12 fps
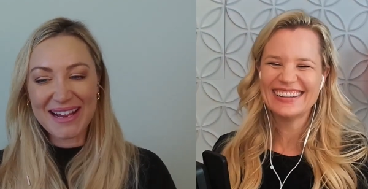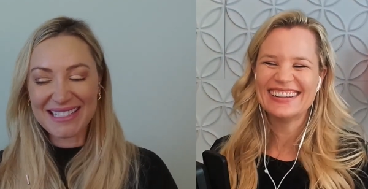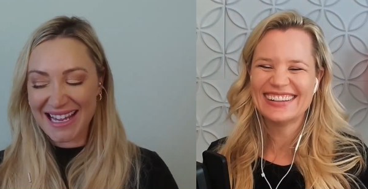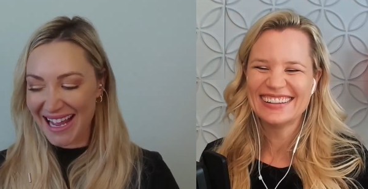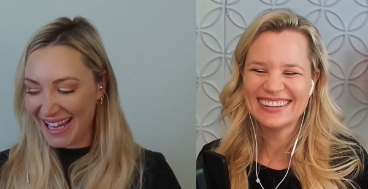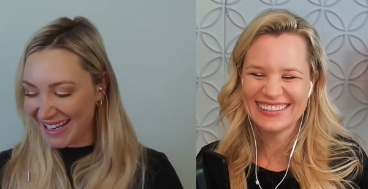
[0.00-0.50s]

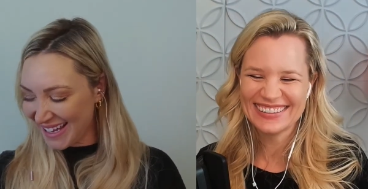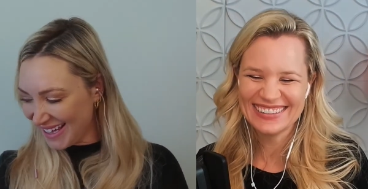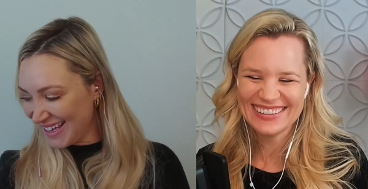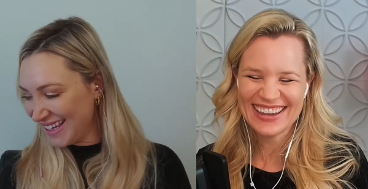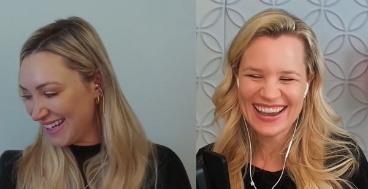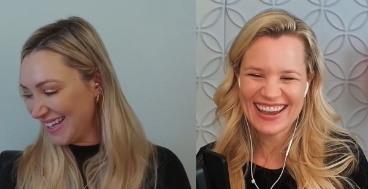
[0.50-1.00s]
Speaker 1: spray tan.
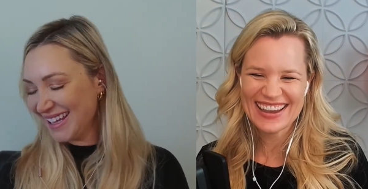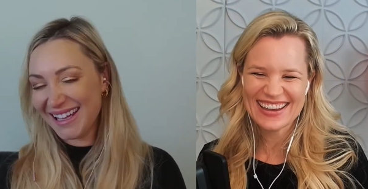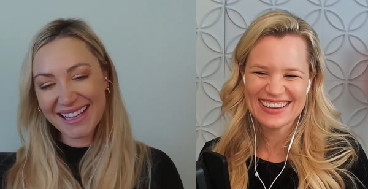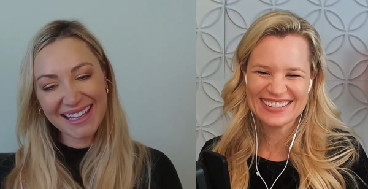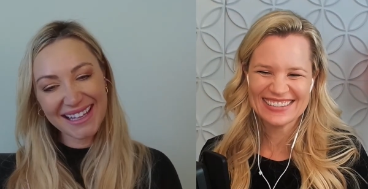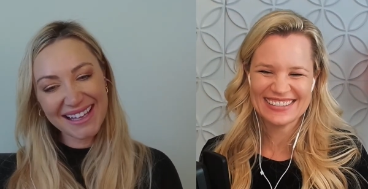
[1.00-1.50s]

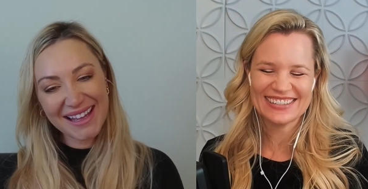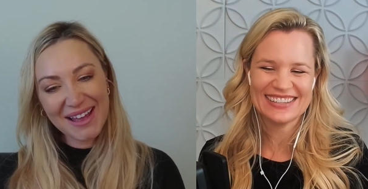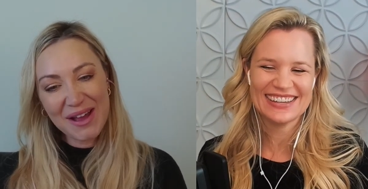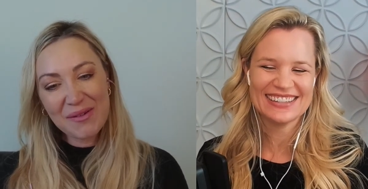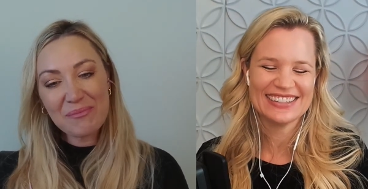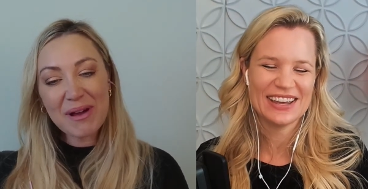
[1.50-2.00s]
yes,
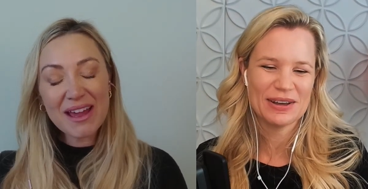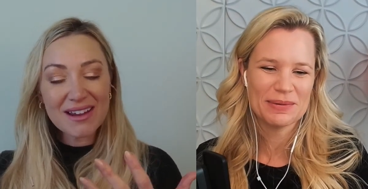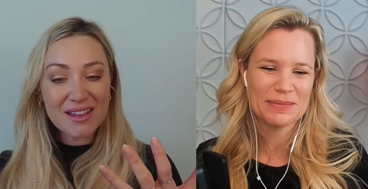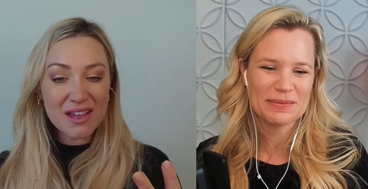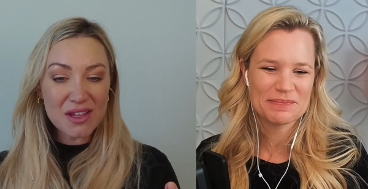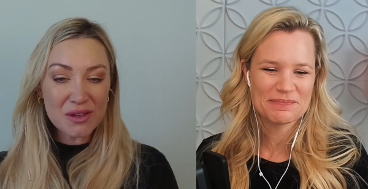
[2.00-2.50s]
it does. But
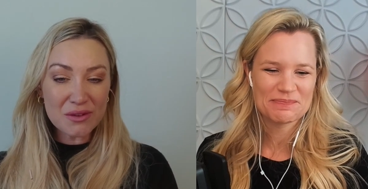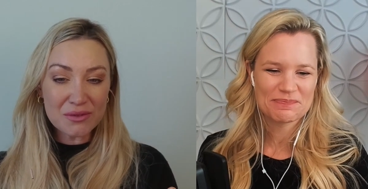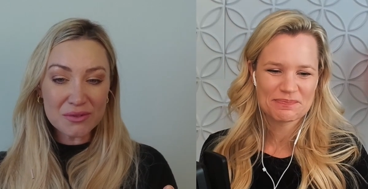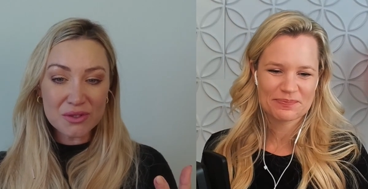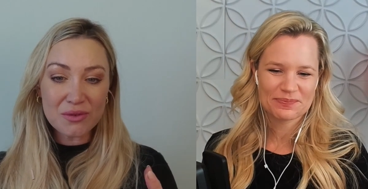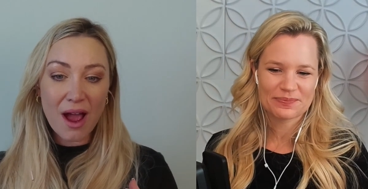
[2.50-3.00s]
help.
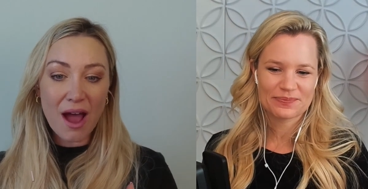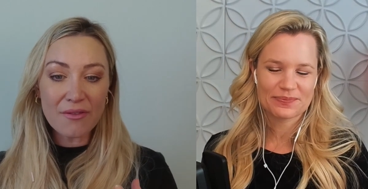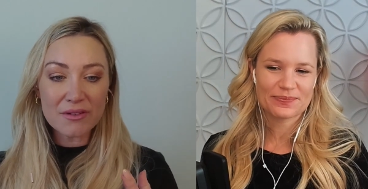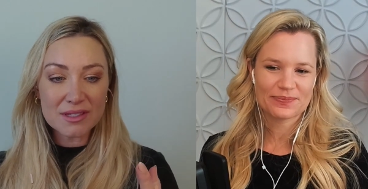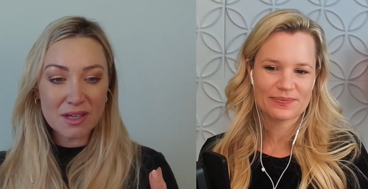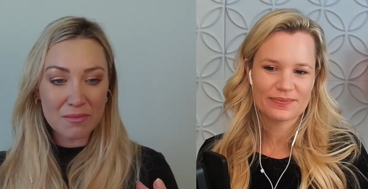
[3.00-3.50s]
you
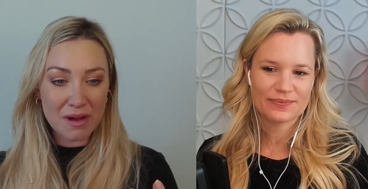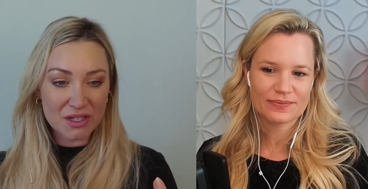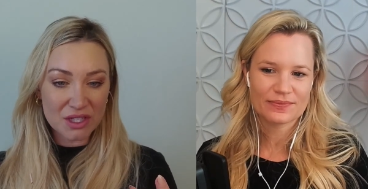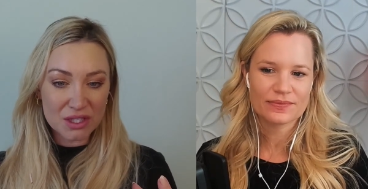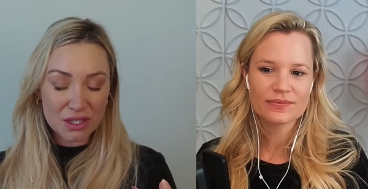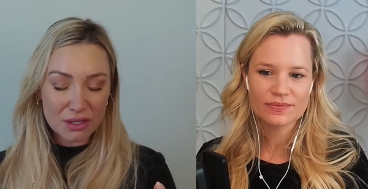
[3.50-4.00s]
travel so
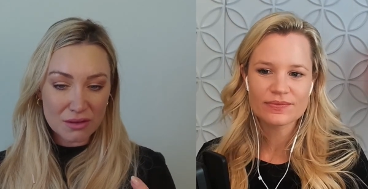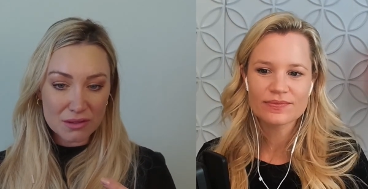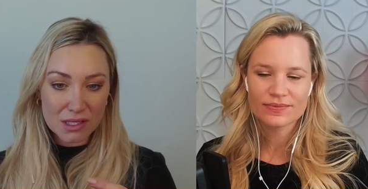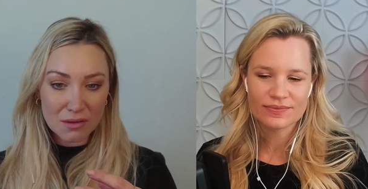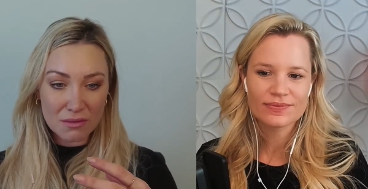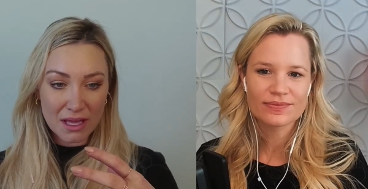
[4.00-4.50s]
much
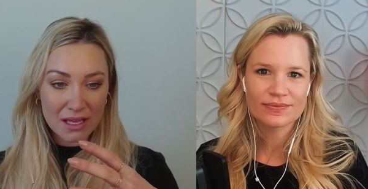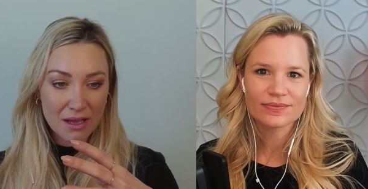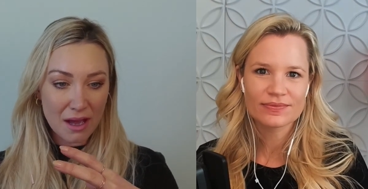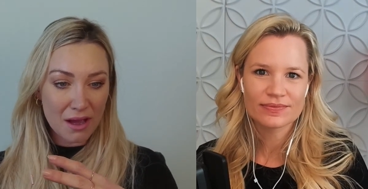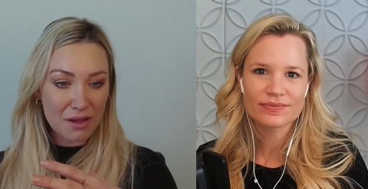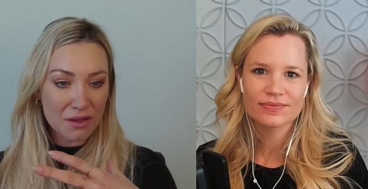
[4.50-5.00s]
too, so
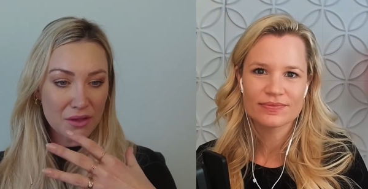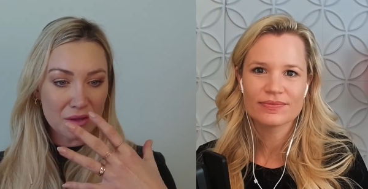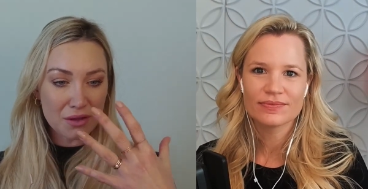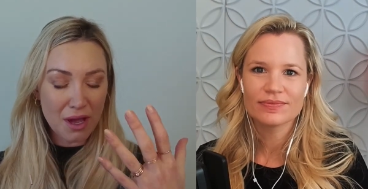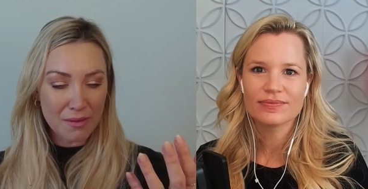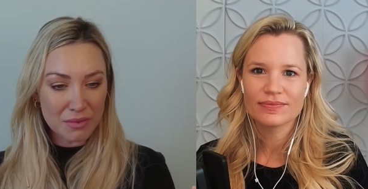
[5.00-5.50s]
like
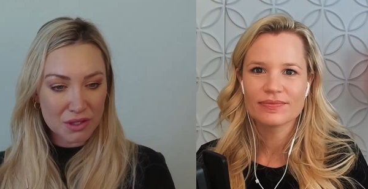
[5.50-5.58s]
I'm